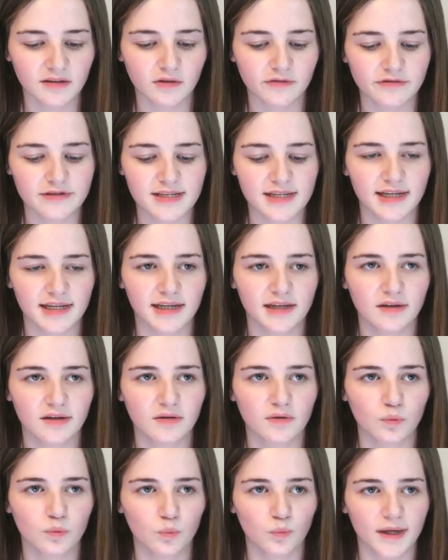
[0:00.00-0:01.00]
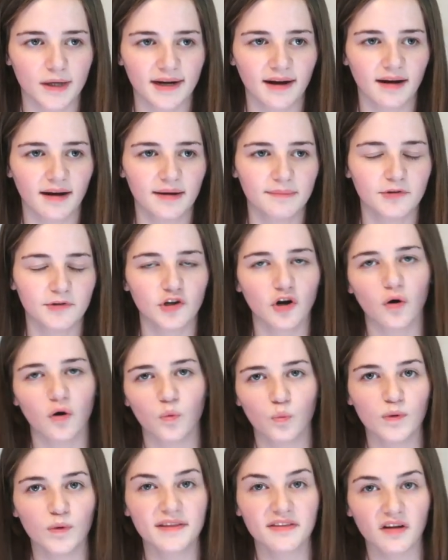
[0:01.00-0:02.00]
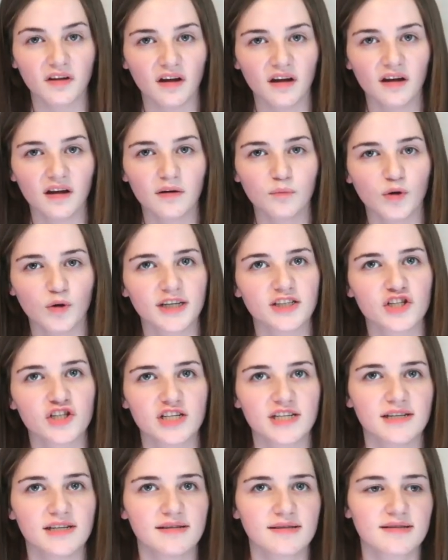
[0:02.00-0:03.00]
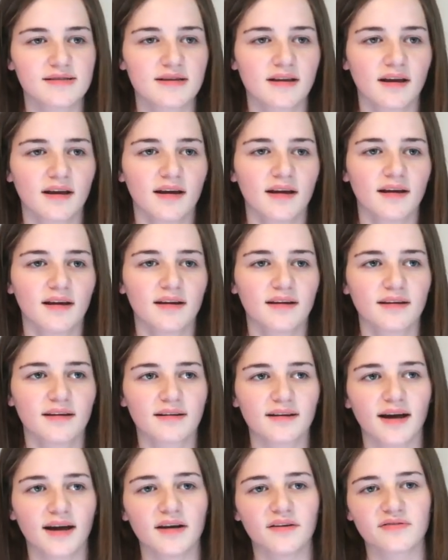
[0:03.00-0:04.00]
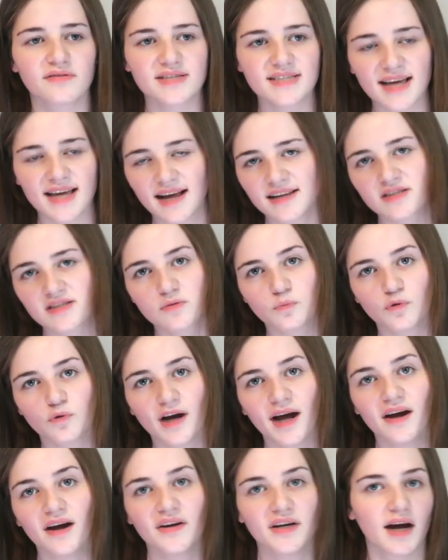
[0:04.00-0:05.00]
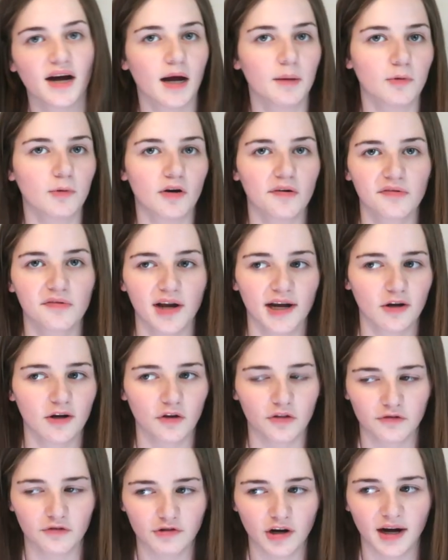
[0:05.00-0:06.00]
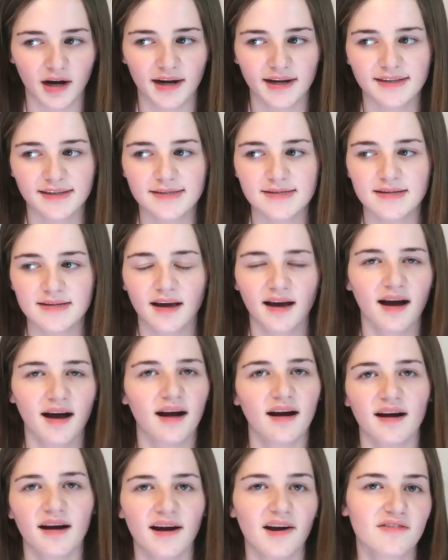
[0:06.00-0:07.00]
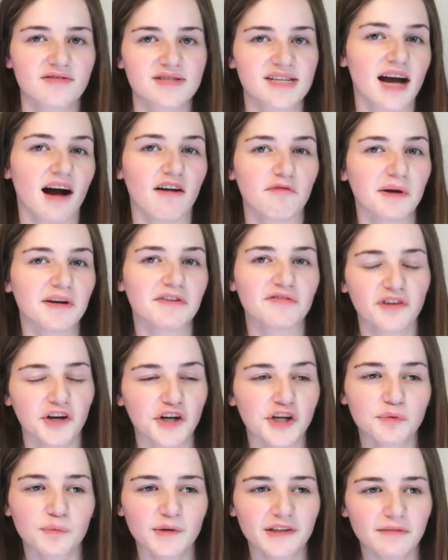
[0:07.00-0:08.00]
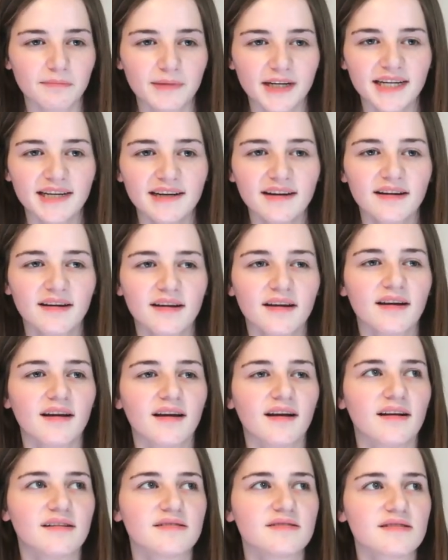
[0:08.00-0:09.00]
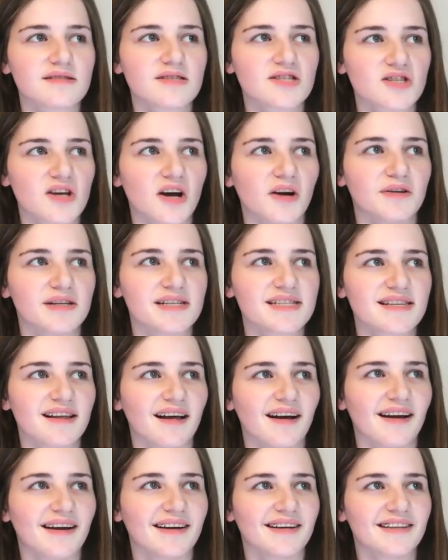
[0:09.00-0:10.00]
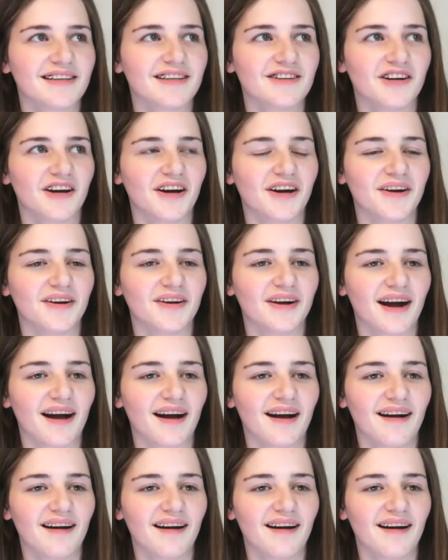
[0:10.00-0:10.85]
And obviously when I'm not with her, when she's kind of sat somewhere and I'm off like on the rides, I obviously have my phone with me. So it's like, you know,